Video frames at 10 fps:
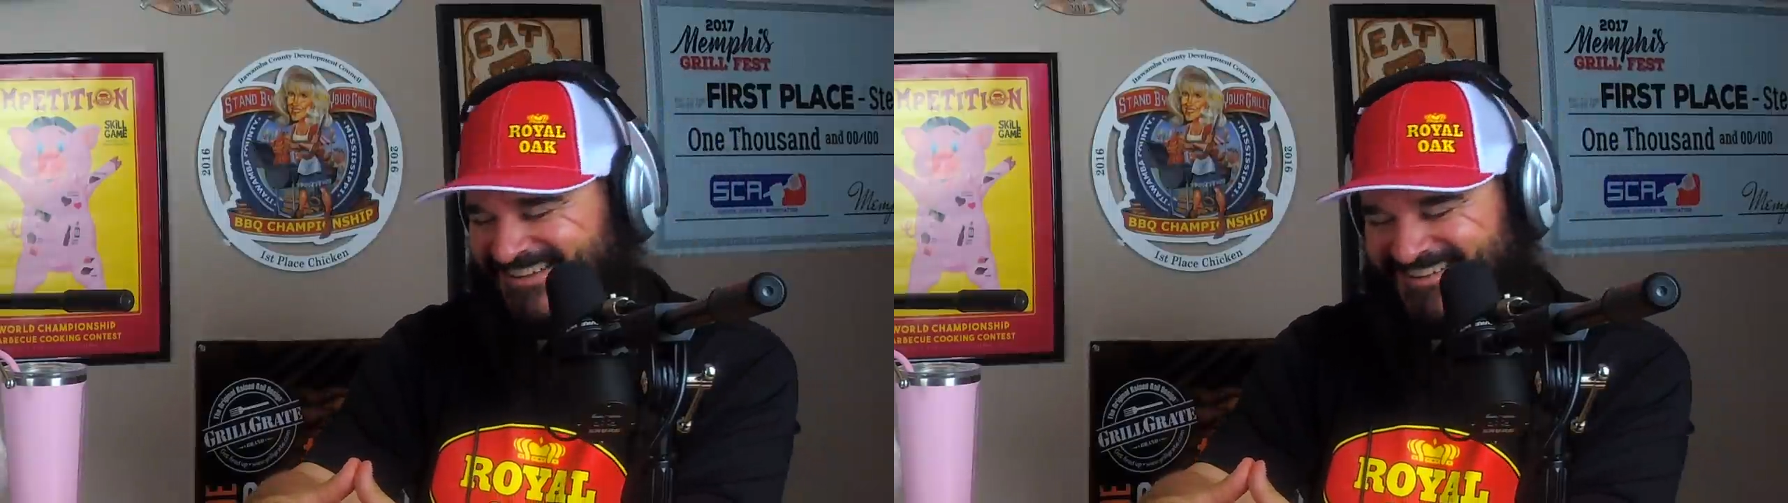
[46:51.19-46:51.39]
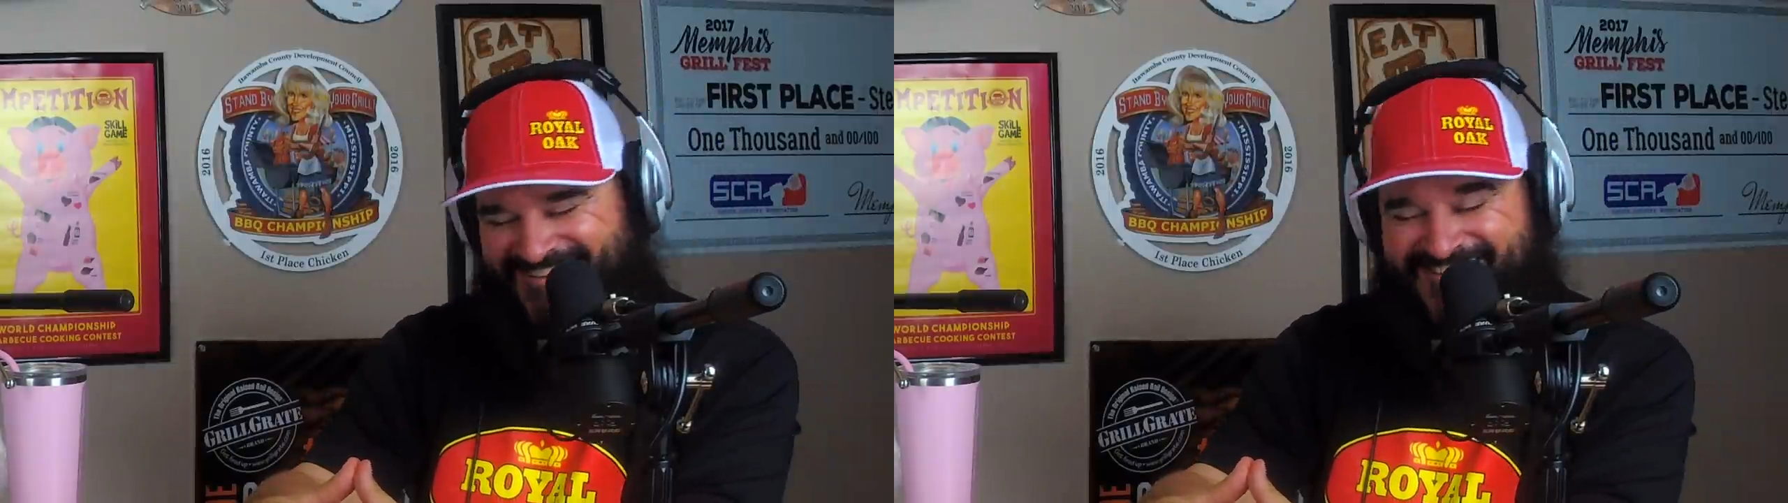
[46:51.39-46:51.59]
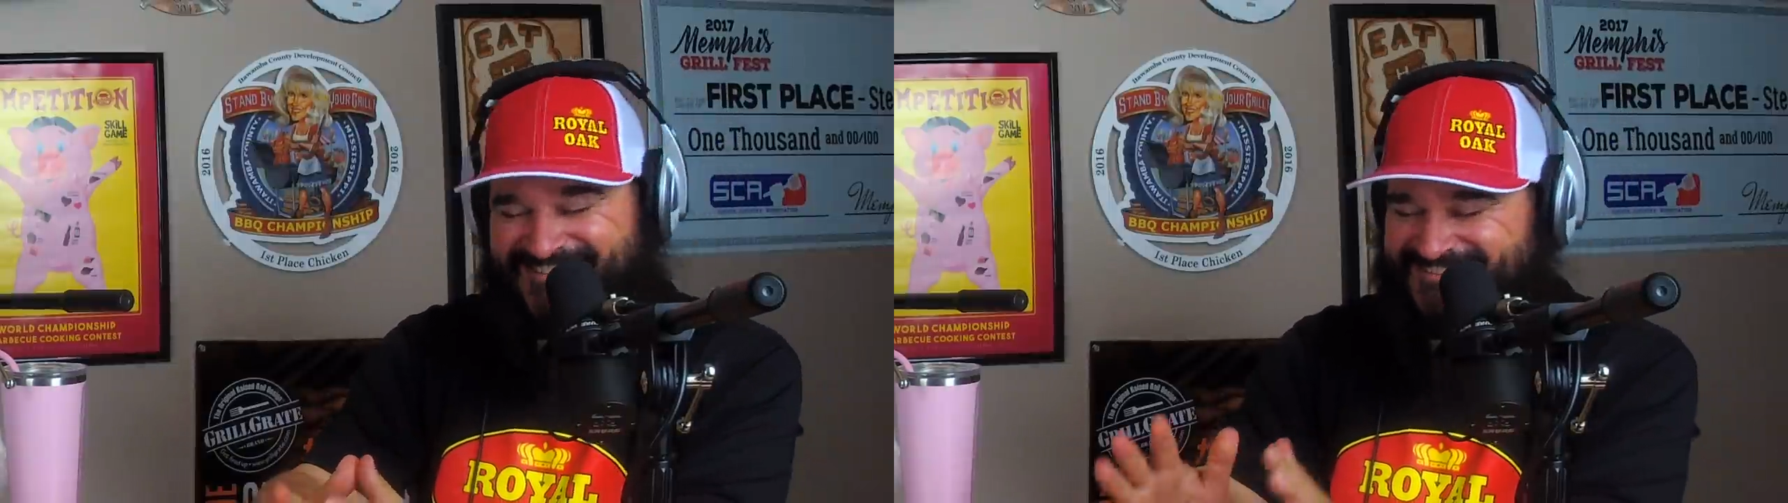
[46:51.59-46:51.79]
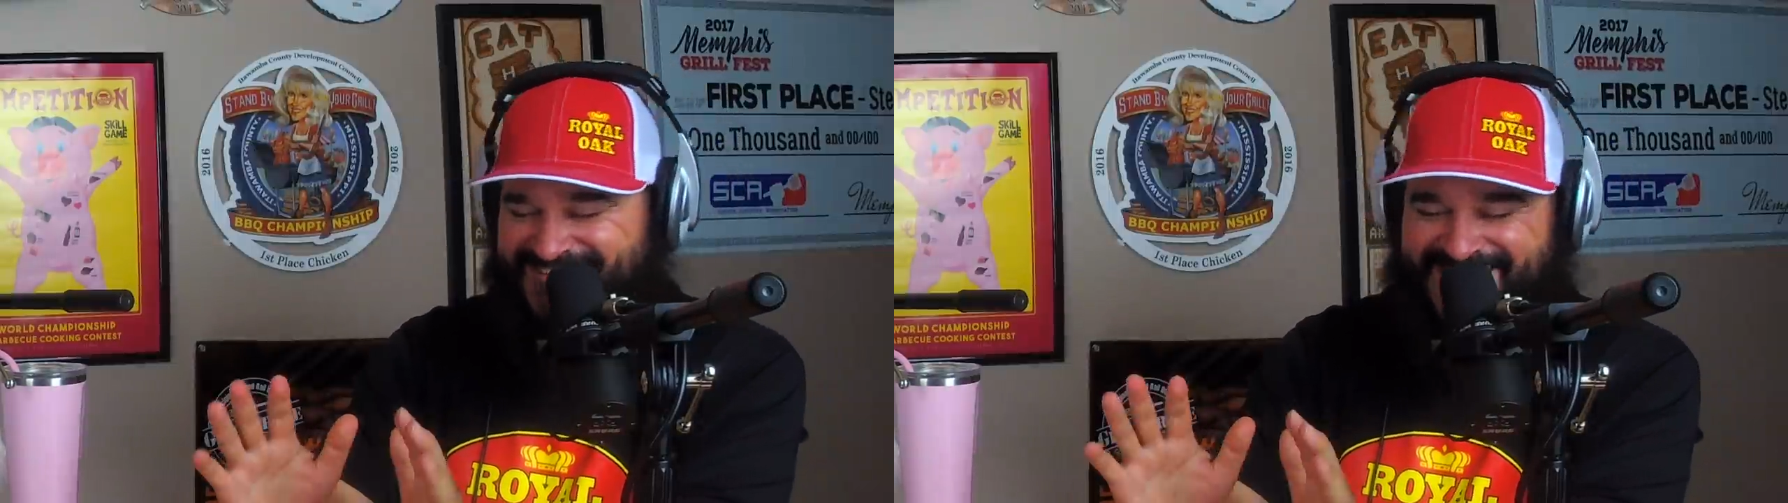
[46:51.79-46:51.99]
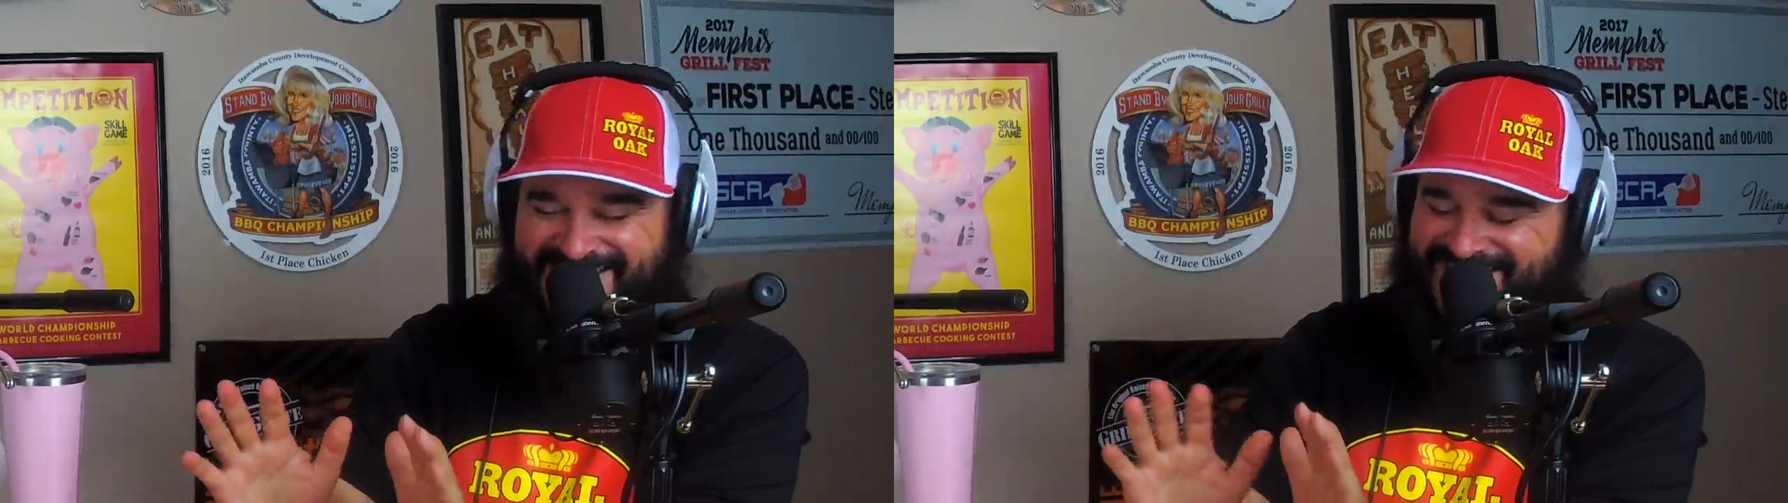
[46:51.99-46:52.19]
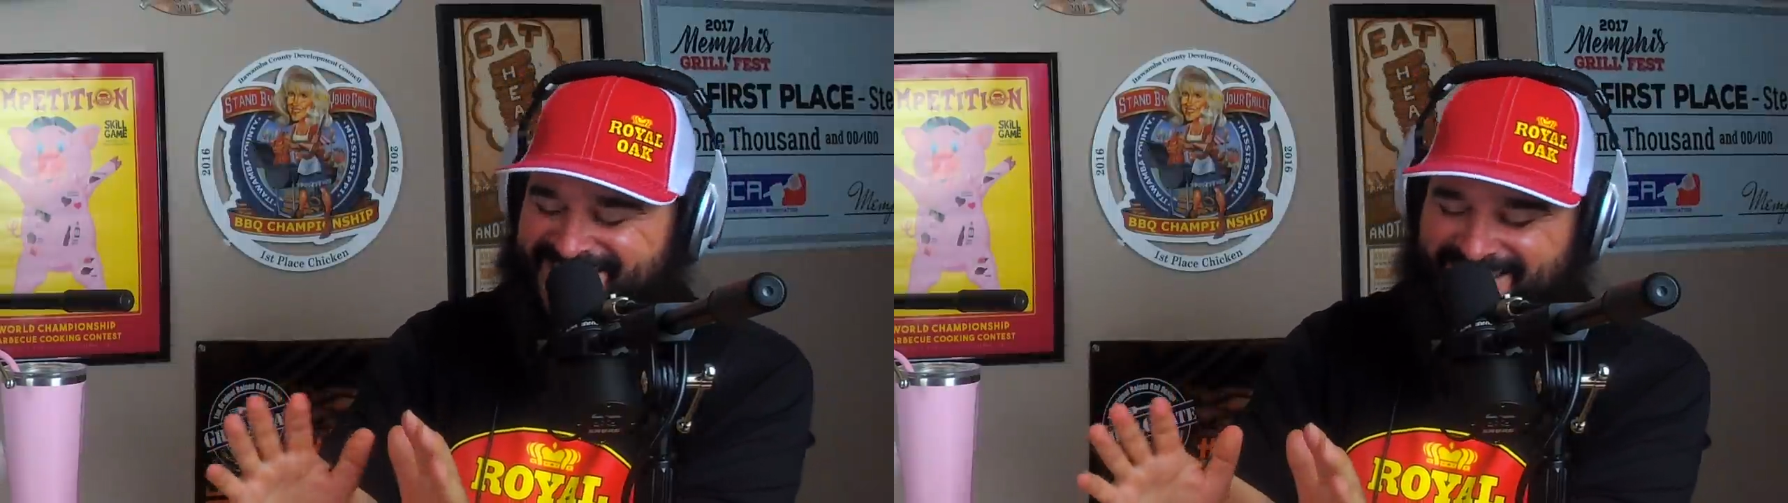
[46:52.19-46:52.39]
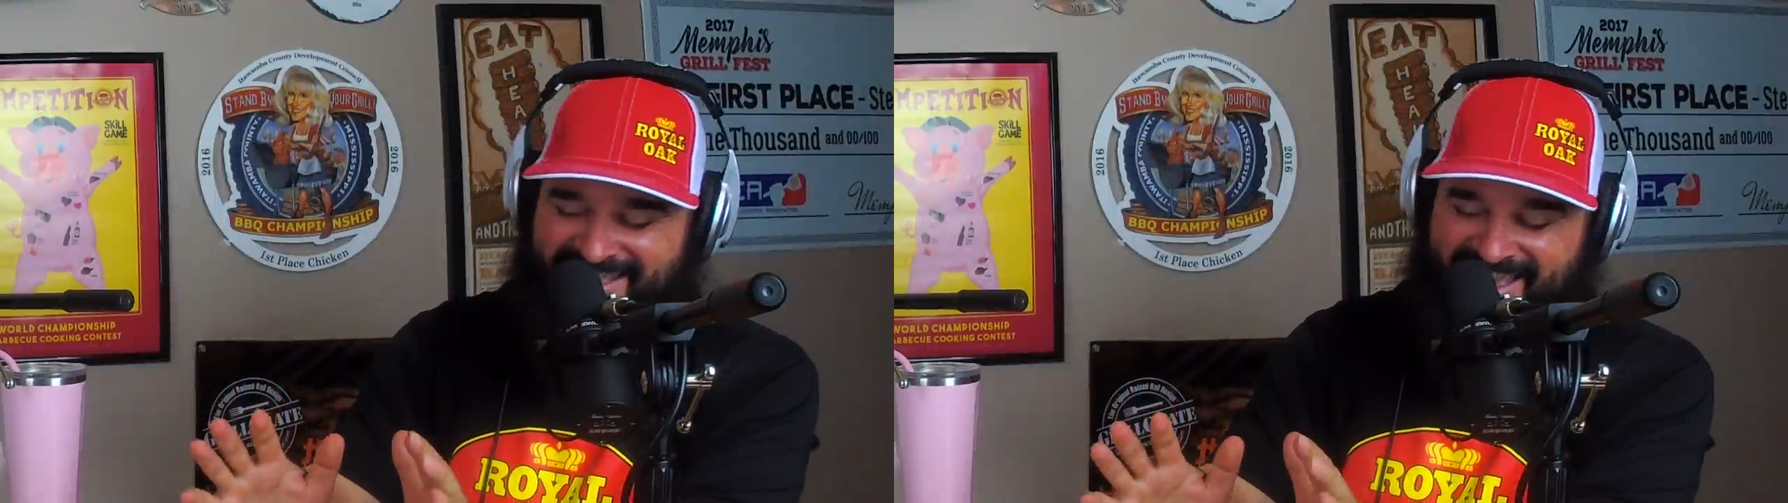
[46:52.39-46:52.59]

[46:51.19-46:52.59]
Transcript: Yeah, it, I can't even uh,